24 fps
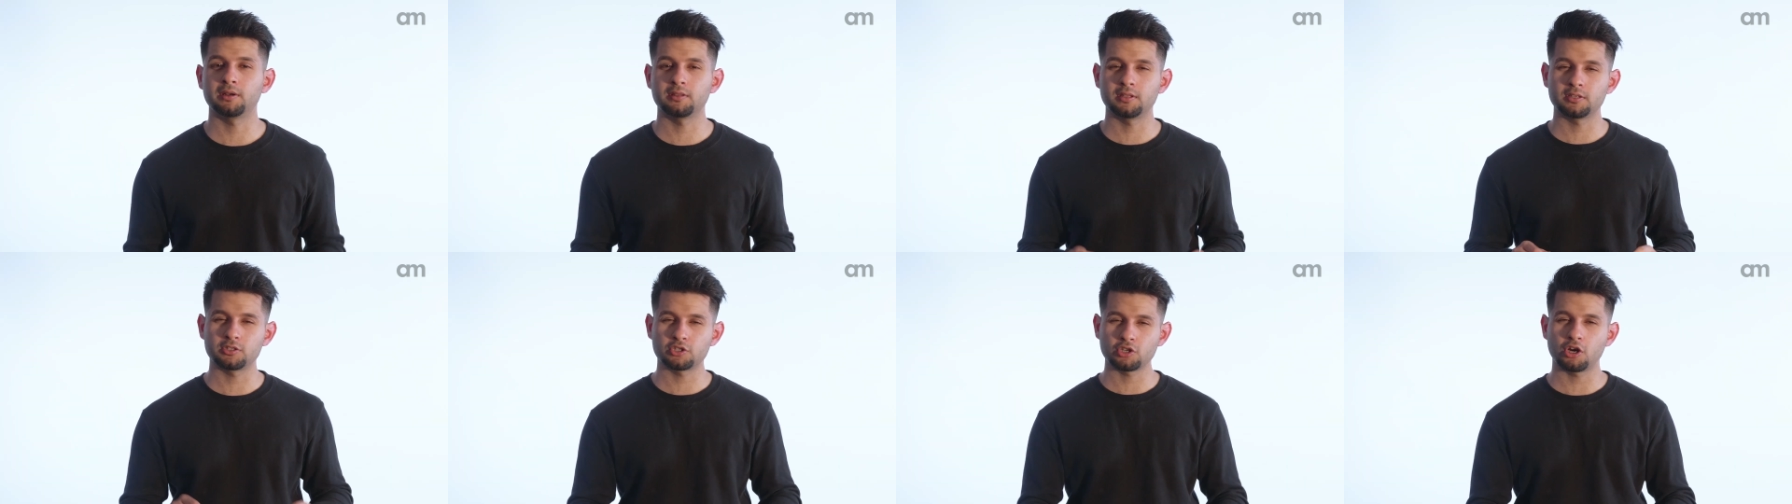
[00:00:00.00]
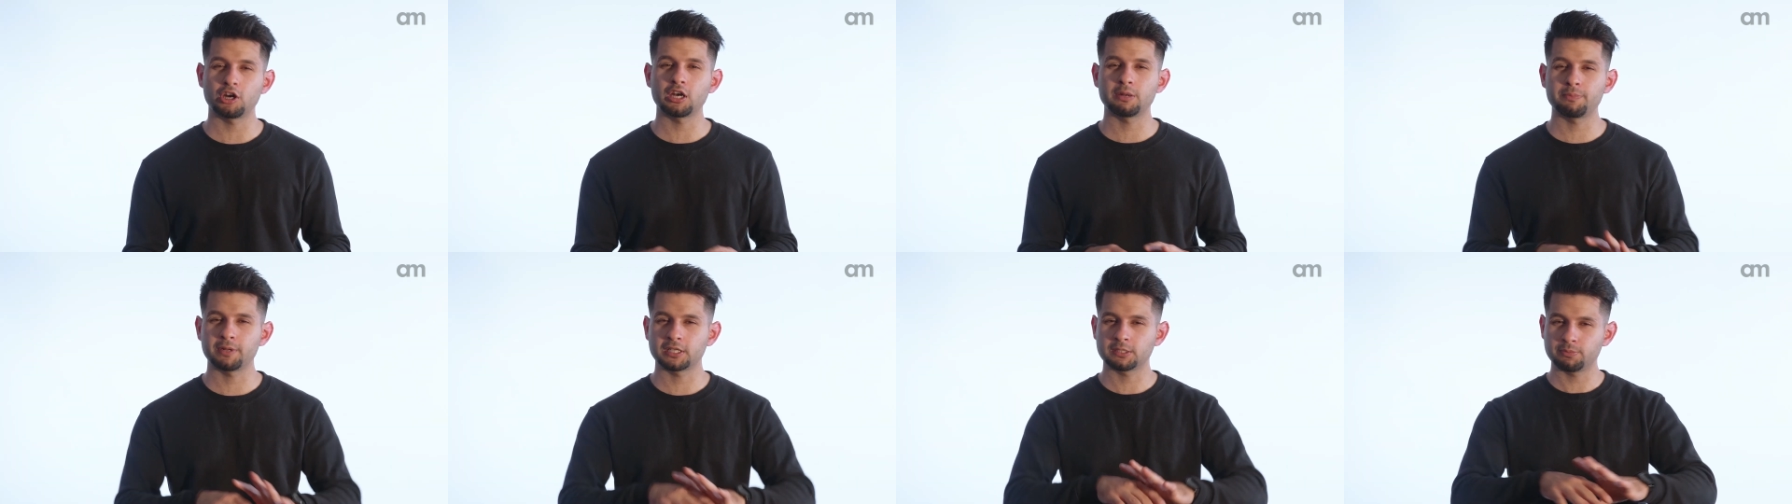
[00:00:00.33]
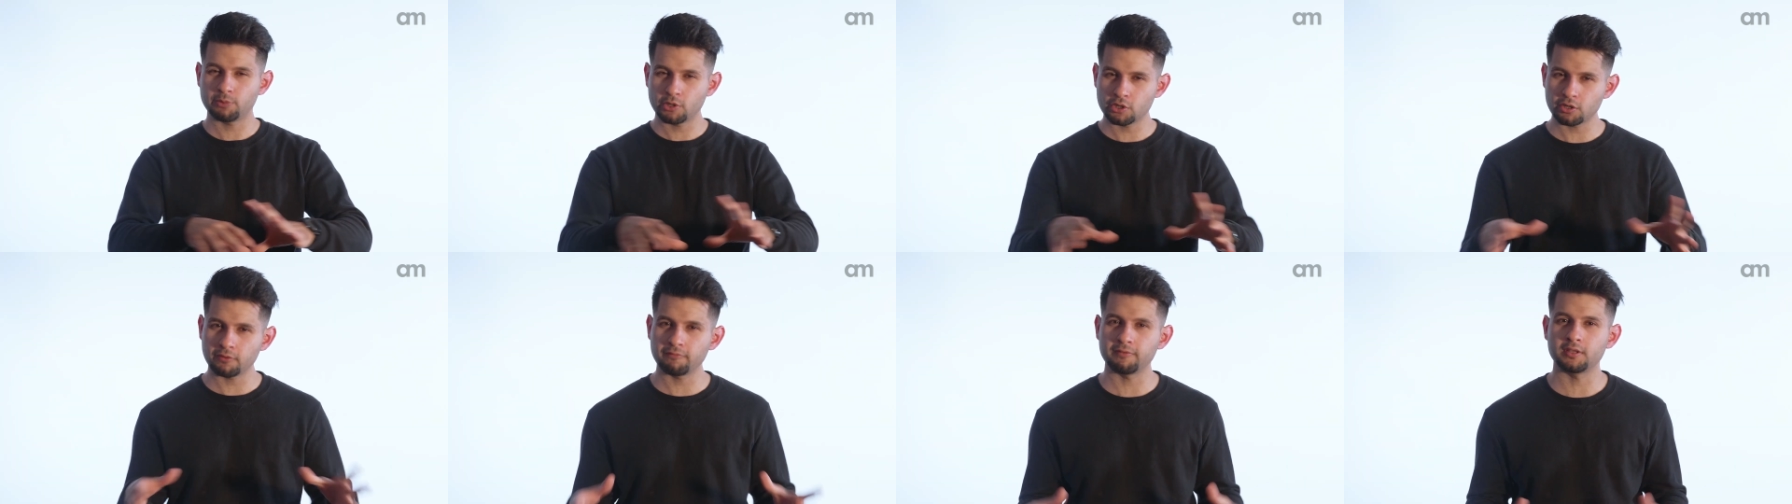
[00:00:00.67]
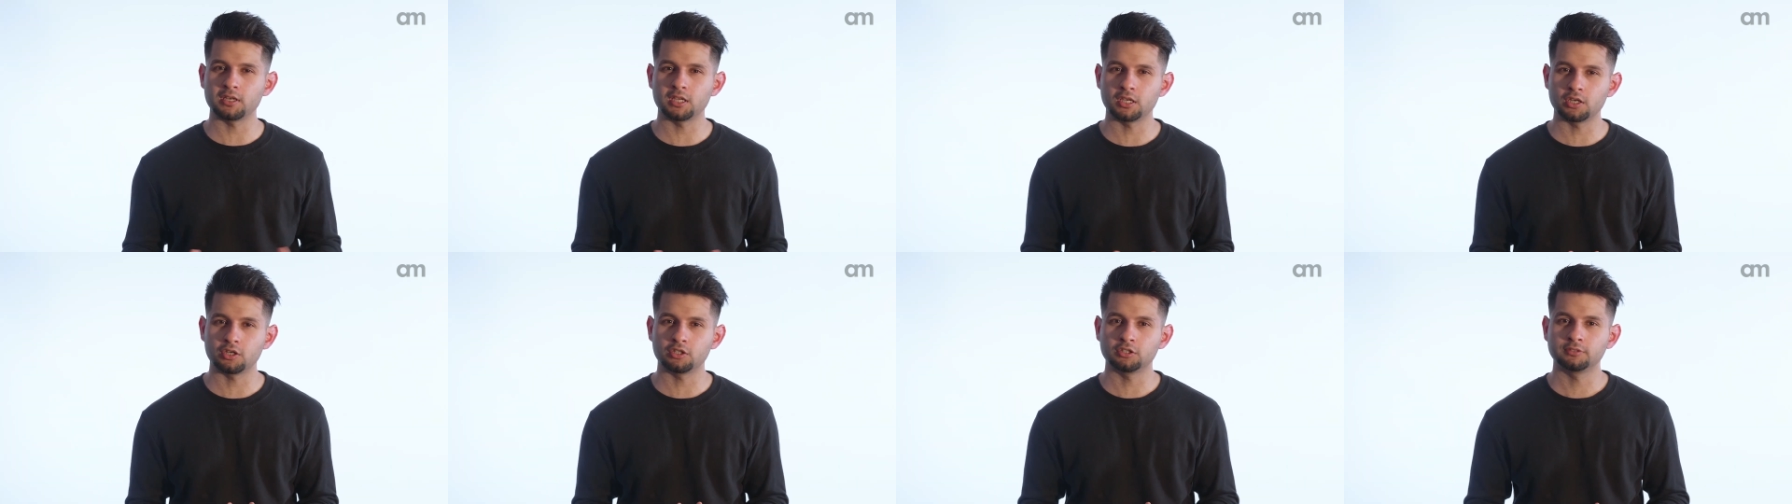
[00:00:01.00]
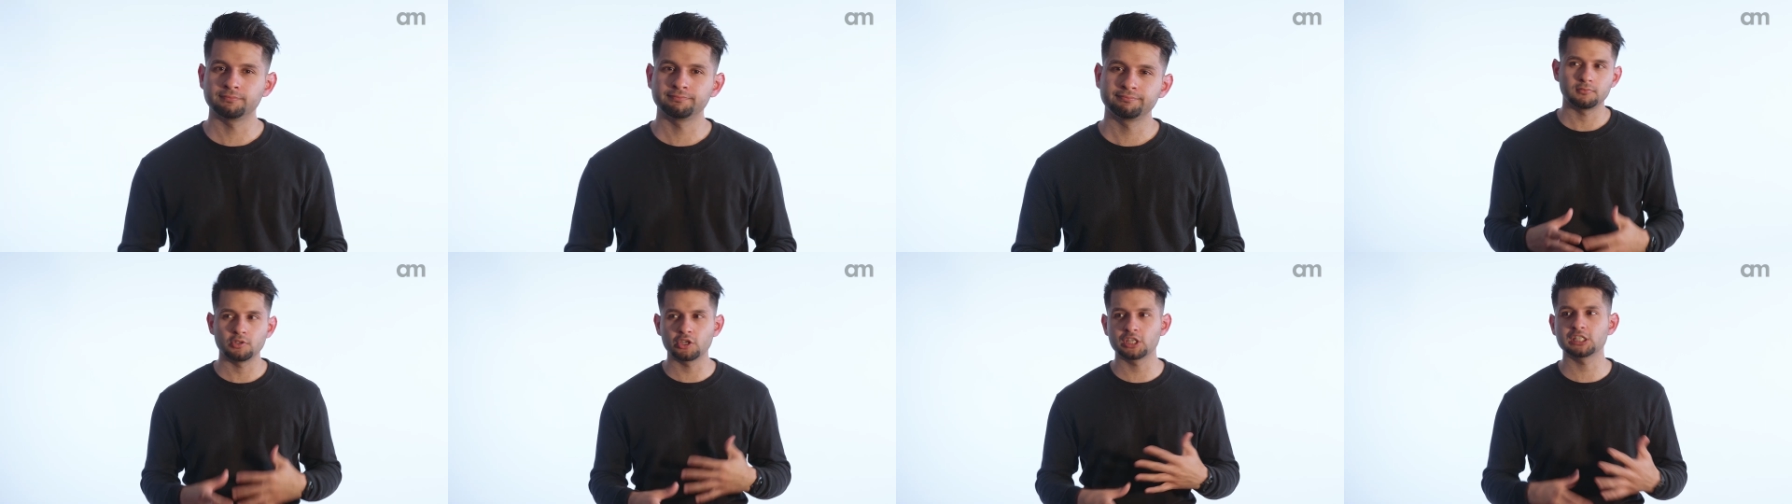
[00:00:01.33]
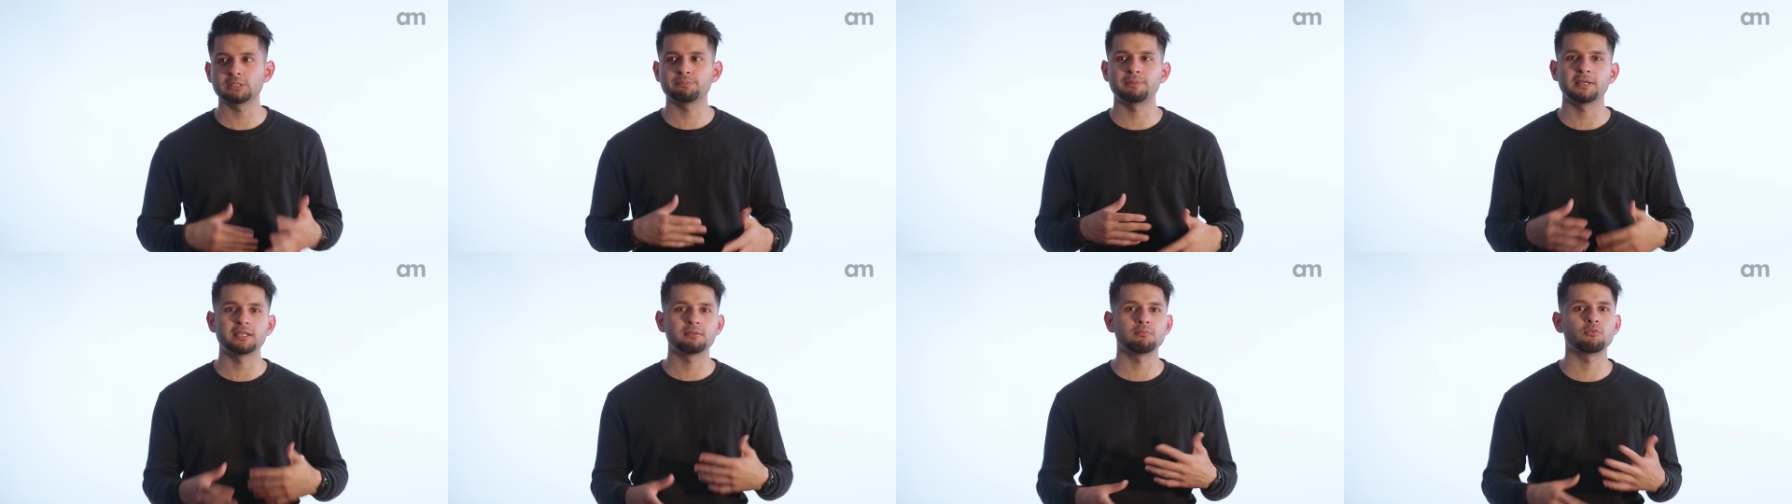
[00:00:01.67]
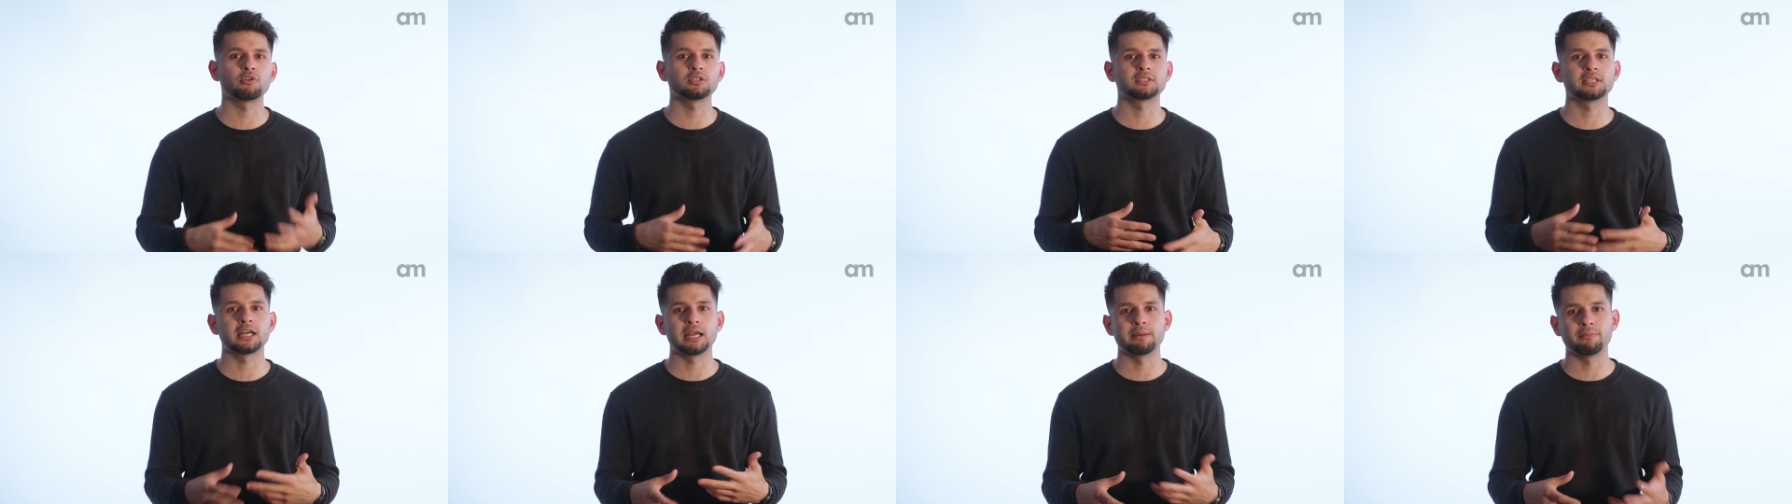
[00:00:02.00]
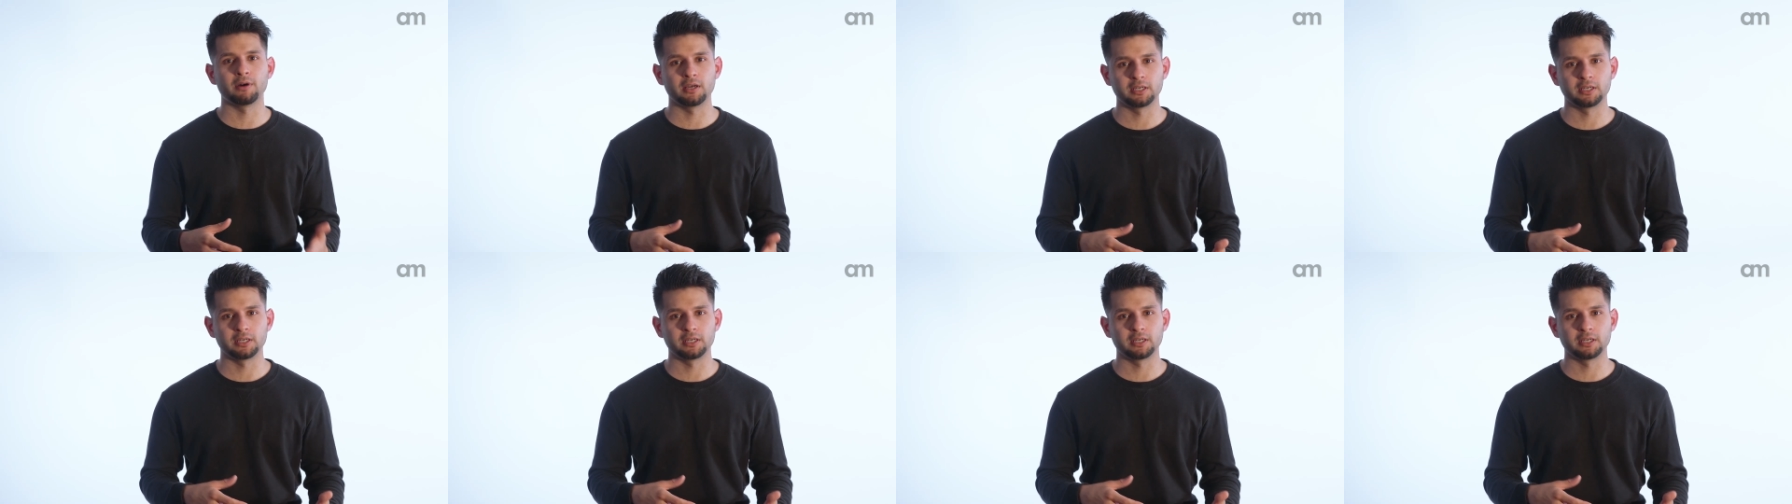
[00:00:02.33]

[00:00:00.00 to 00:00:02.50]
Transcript: but in the startup explainer video, you can spend more time